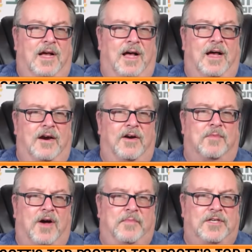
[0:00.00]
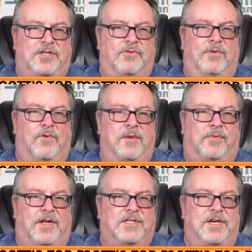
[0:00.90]
Uh, Eric Maupin, 2 and 1,
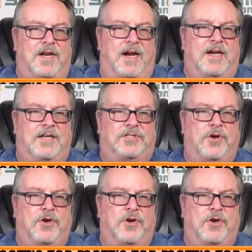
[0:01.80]
plus 90.